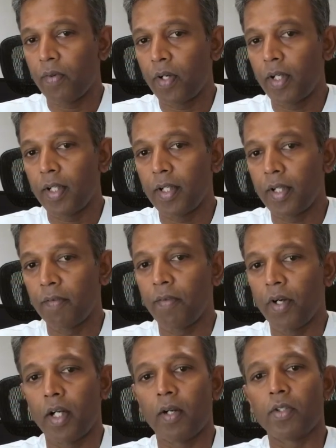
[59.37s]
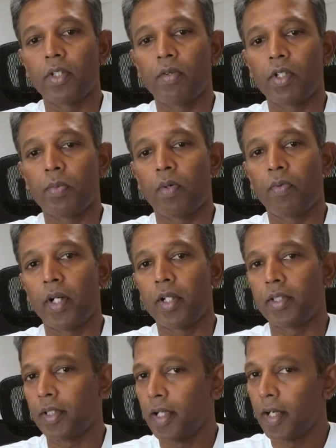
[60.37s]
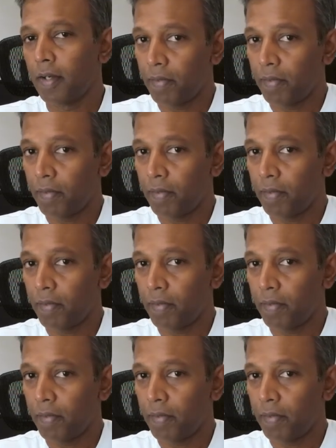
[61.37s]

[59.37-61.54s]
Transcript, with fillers: for different cloud service providers.